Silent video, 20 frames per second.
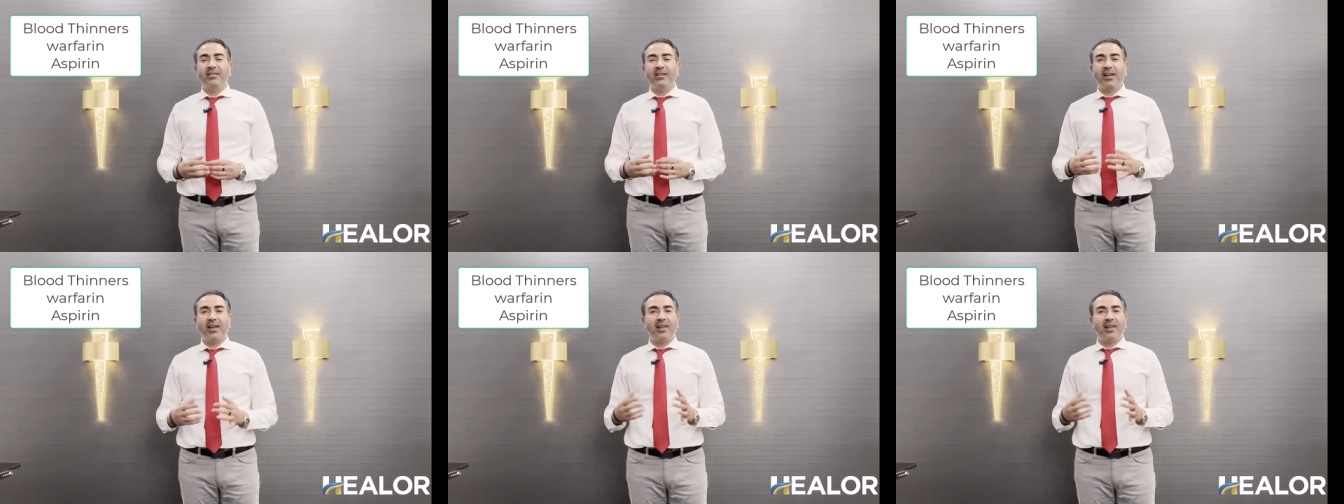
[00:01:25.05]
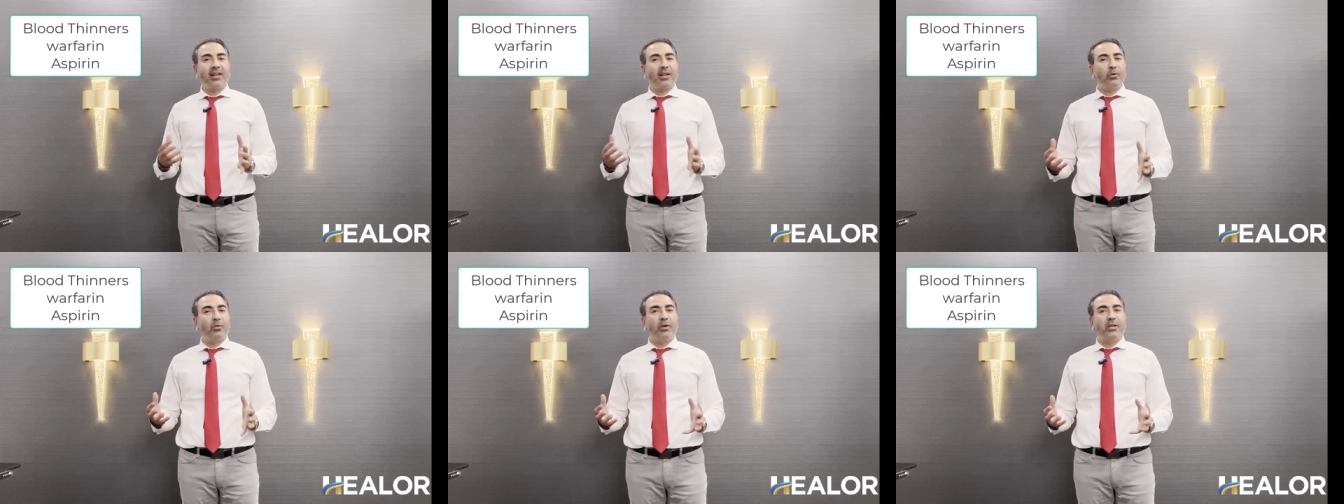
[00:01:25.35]

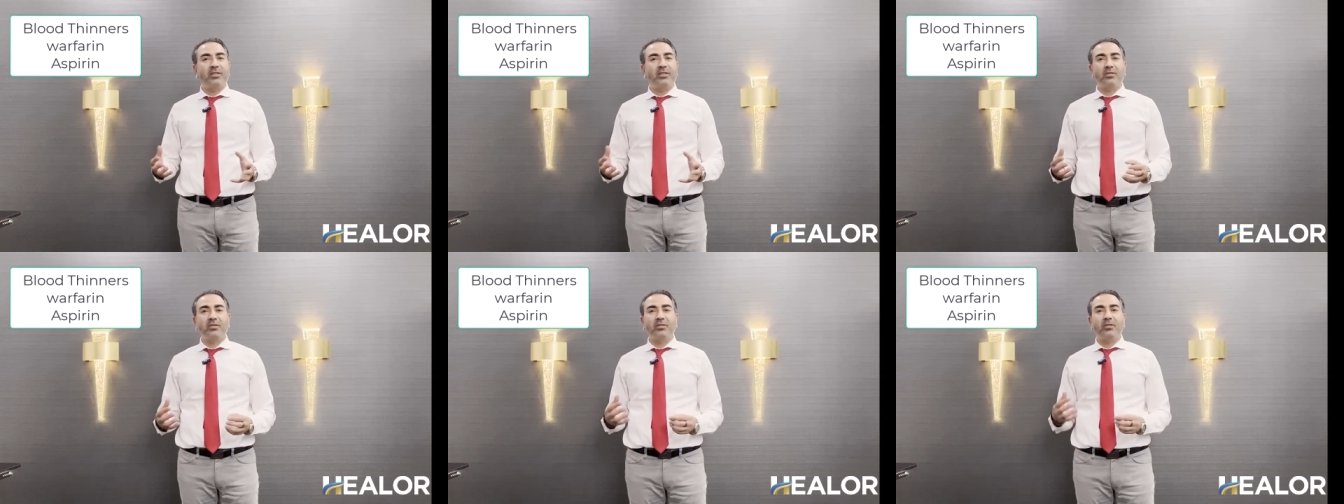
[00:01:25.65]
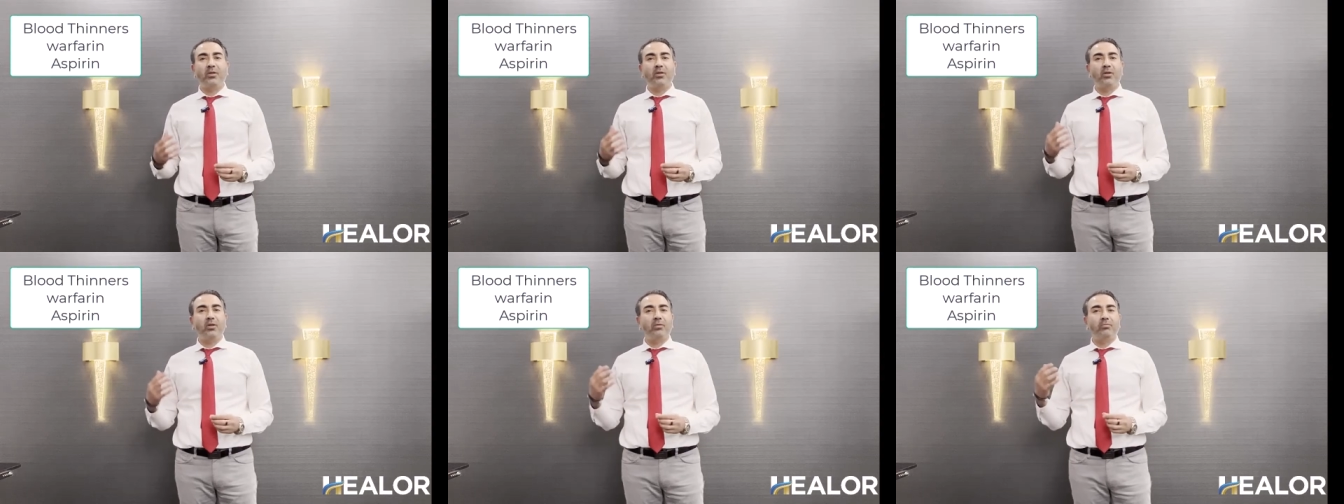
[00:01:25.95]
Eliquis,
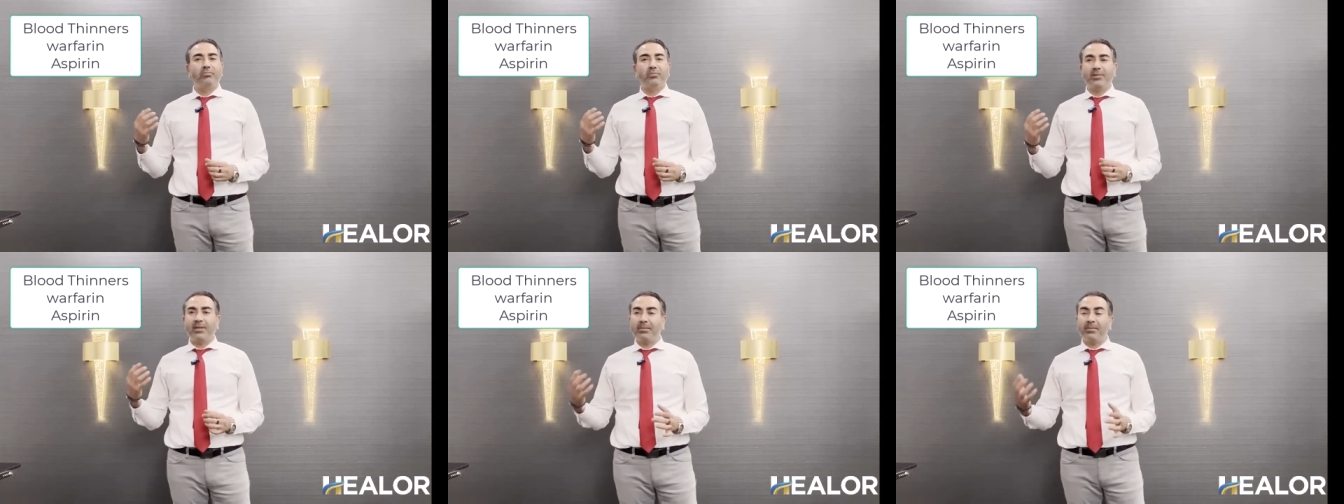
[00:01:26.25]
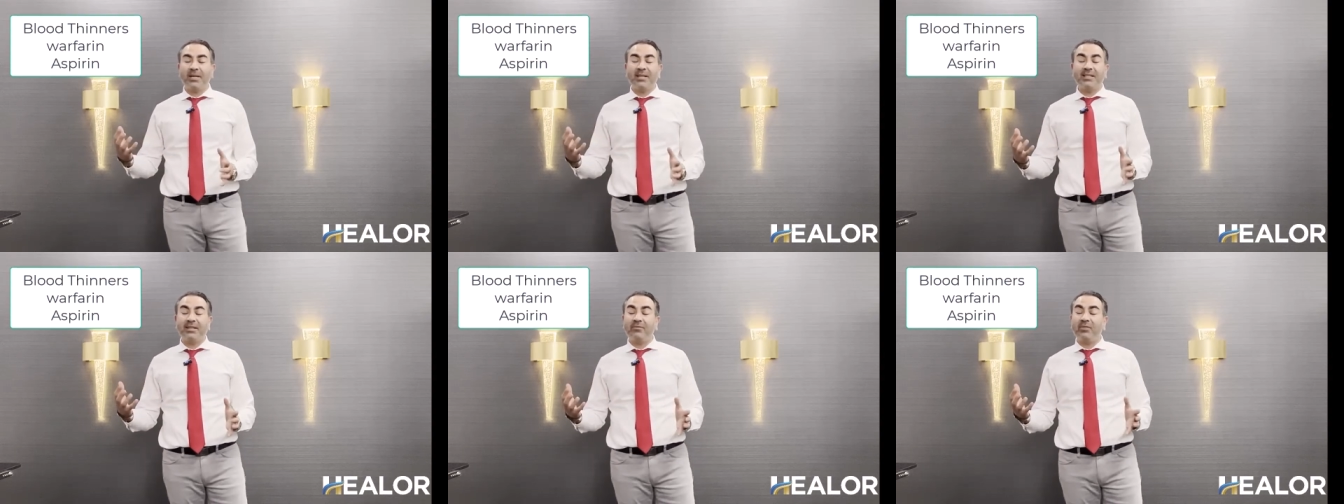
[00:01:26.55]
or
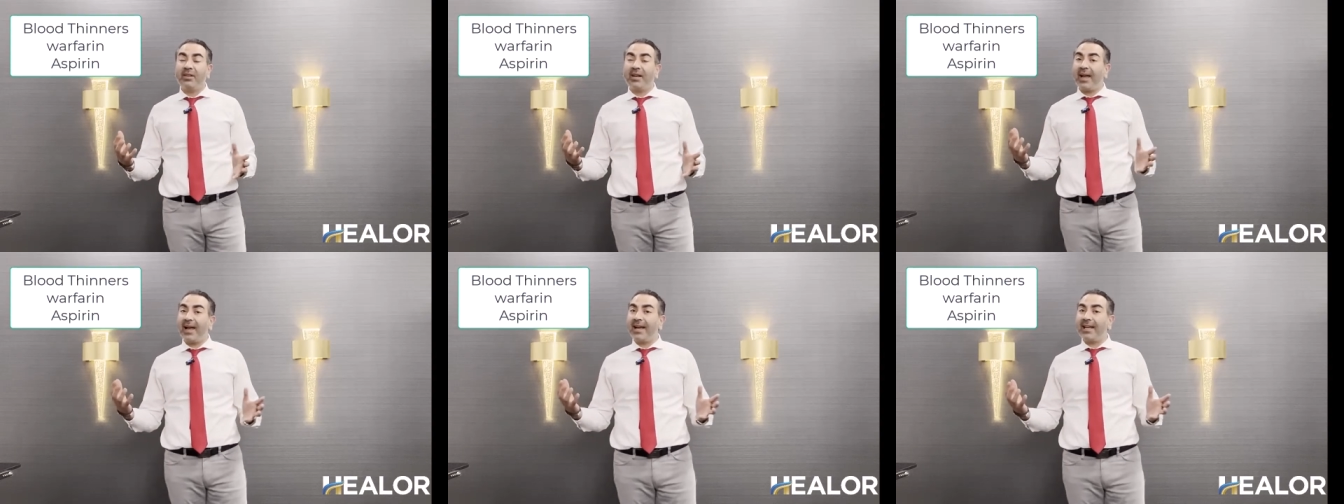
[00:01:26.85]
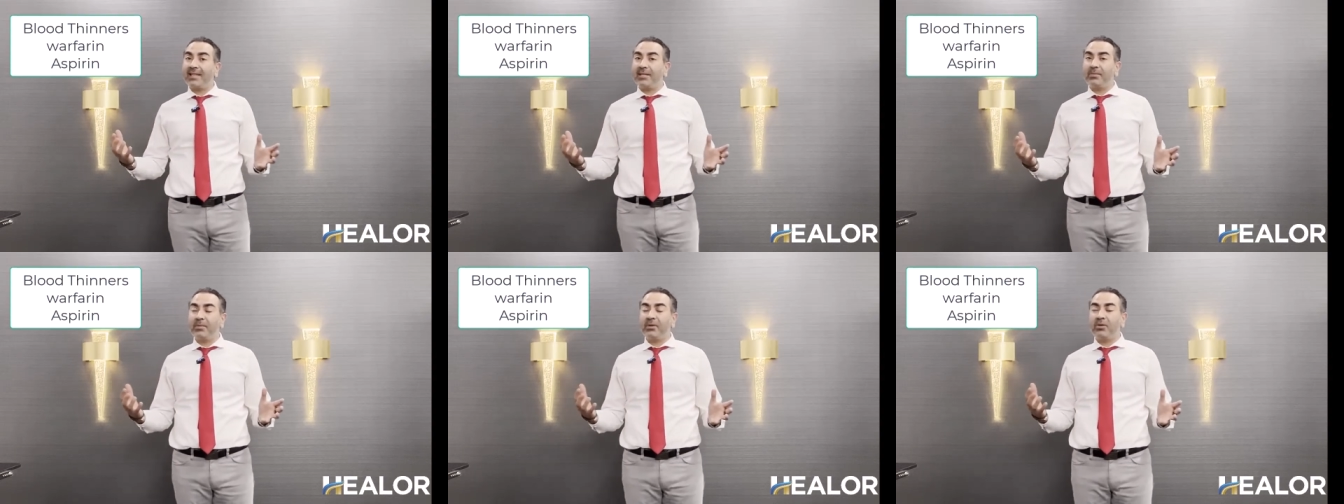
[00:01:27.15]
sometimes even
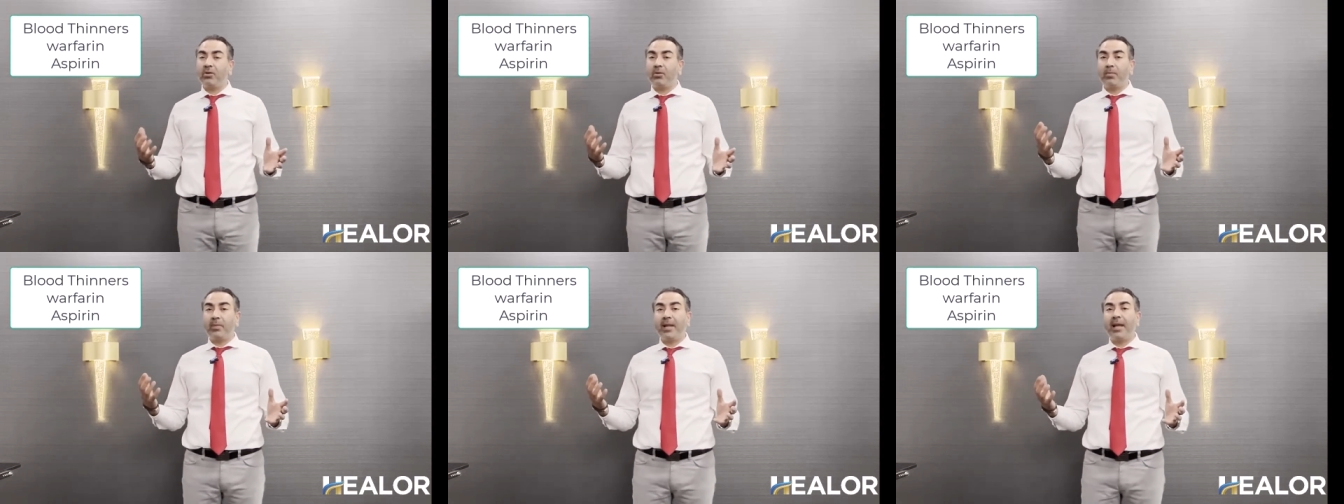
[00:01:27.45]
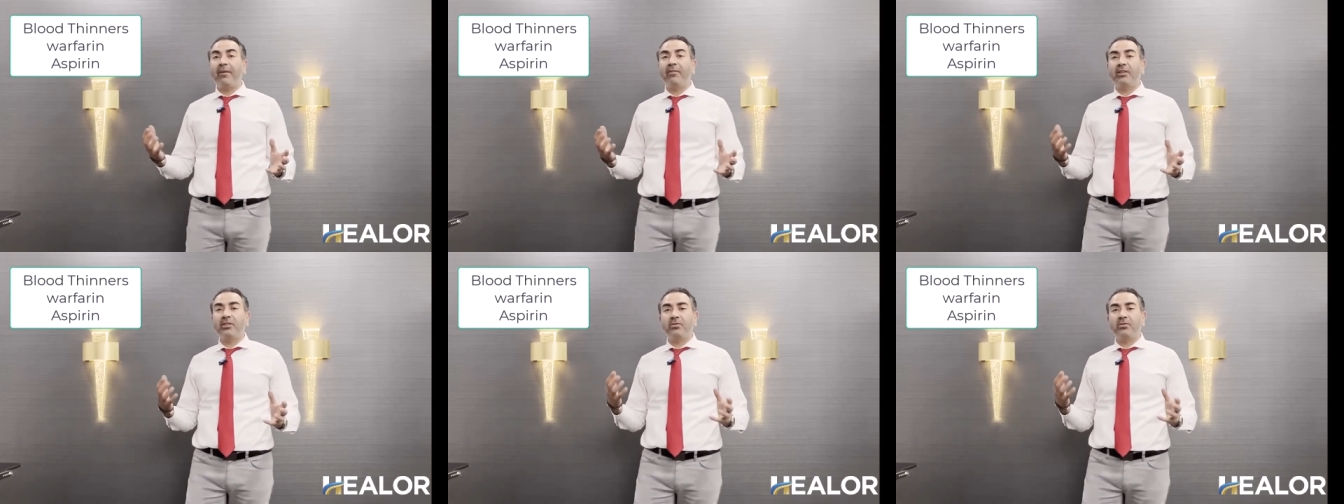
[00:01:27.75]
aspirin or Plavix.